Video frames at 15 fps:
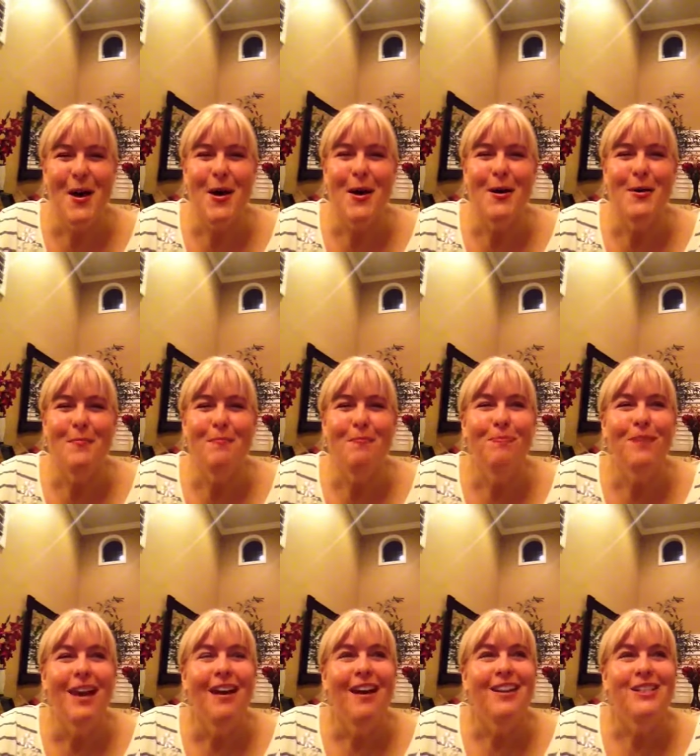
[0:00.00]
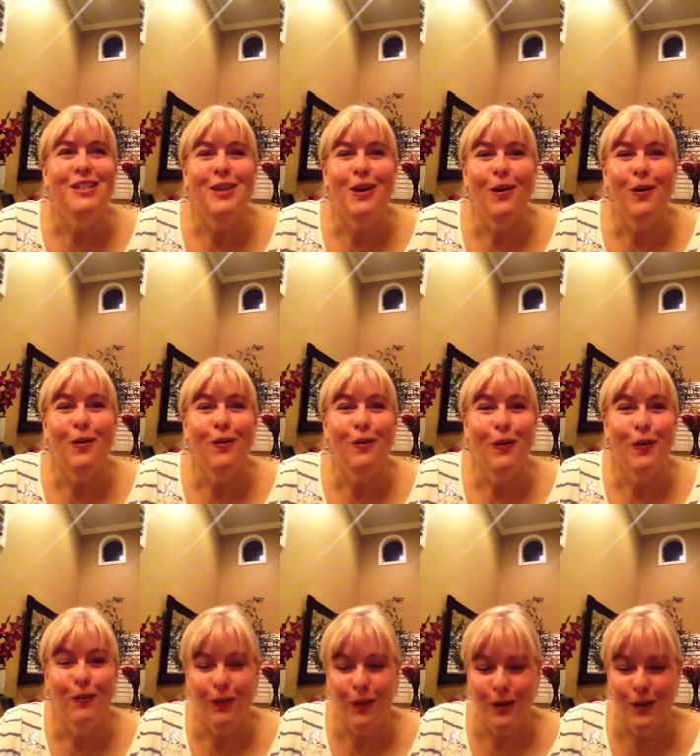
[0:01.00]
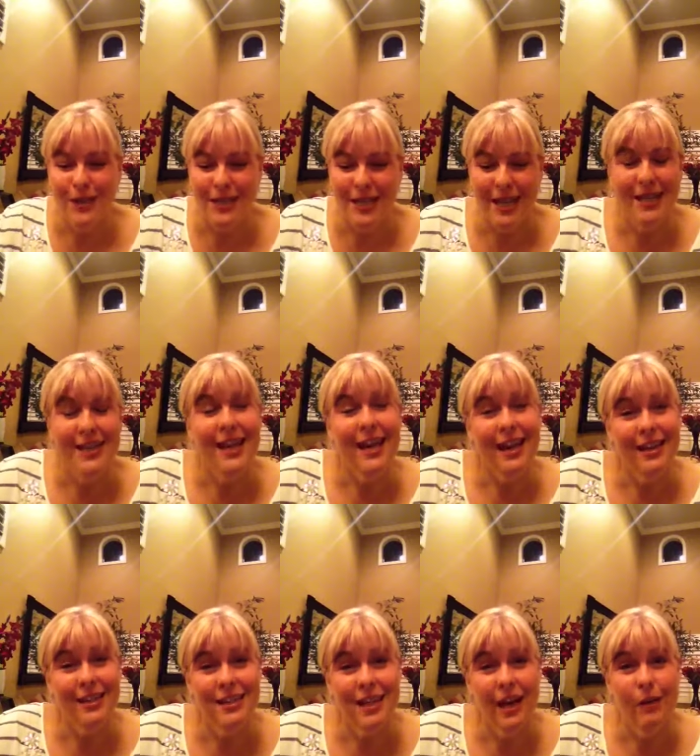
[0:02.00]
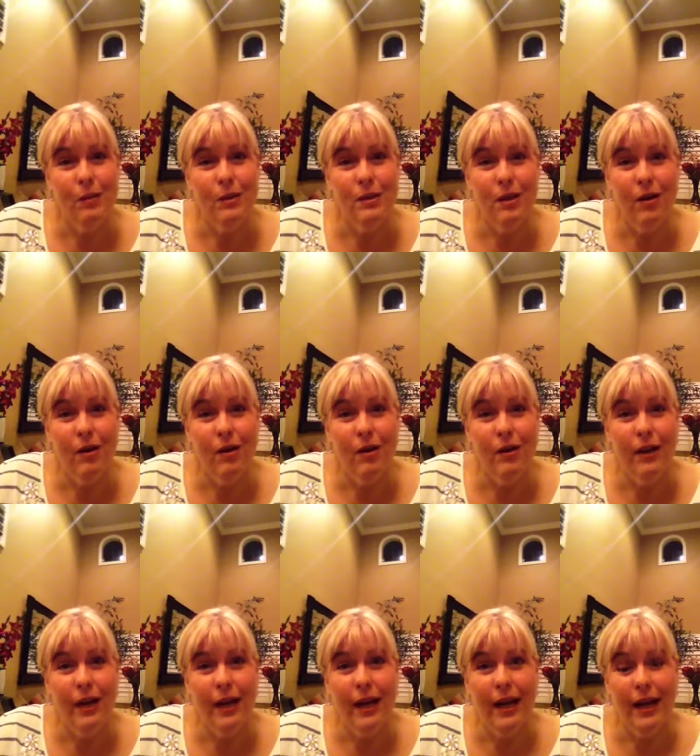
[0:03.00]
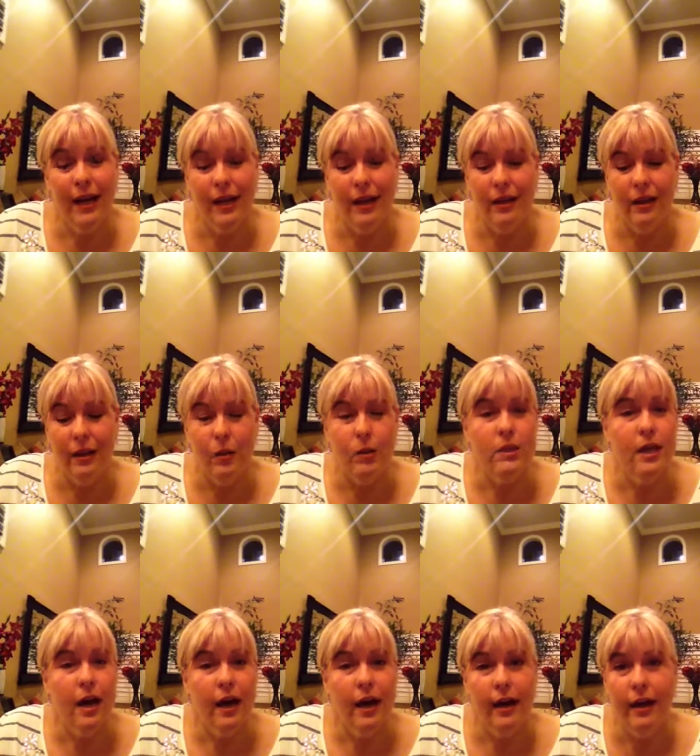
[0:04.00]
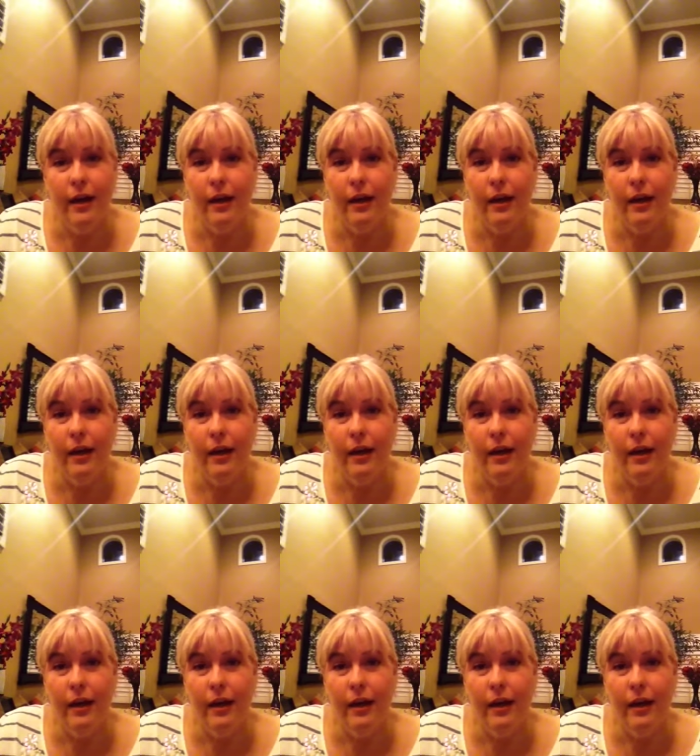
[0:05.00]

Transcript: um, so for the first 10 days, I was on a liquid diet.